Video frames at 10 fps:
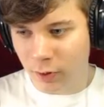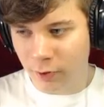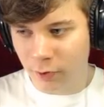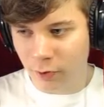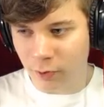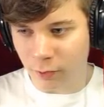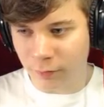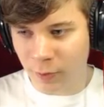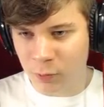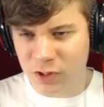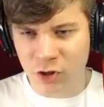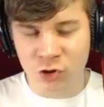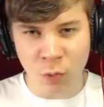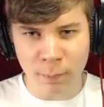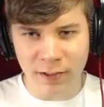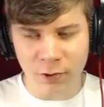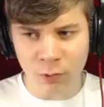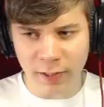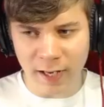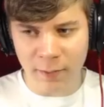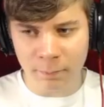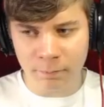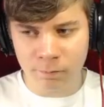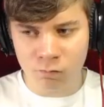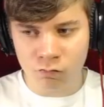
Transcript: I don't know. There was a ZombiU game